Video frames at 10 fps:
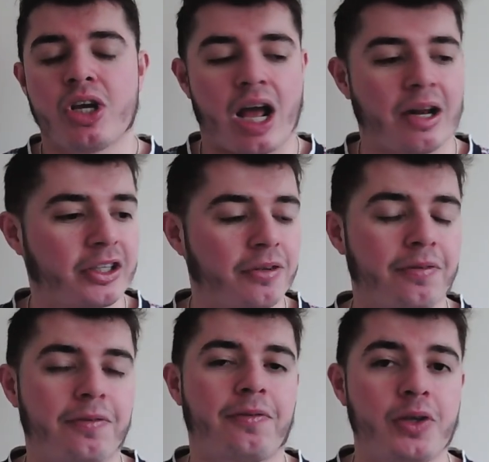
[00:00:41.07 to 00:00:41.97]
and
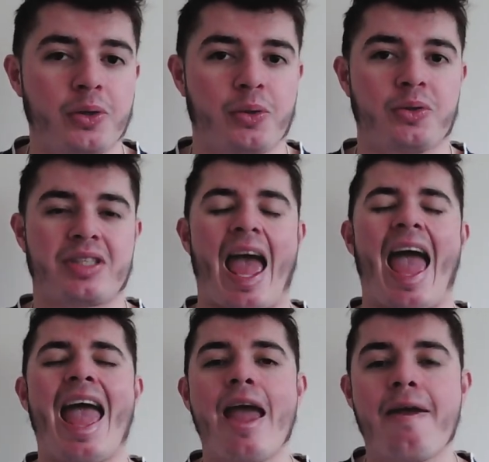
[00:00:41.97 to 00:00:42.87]
confused
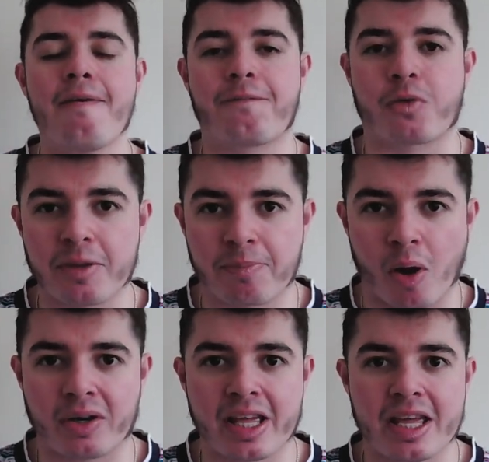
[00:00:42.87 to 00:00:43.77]

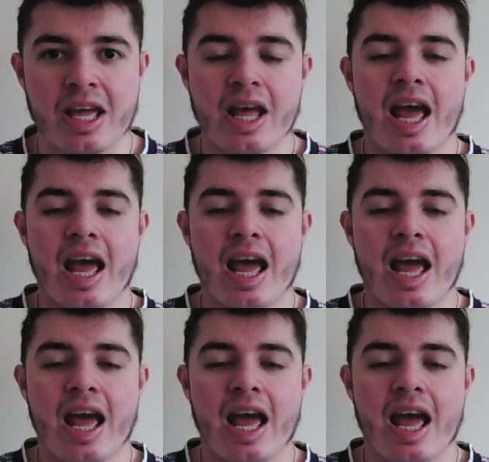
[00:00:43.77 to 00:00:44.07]
everybody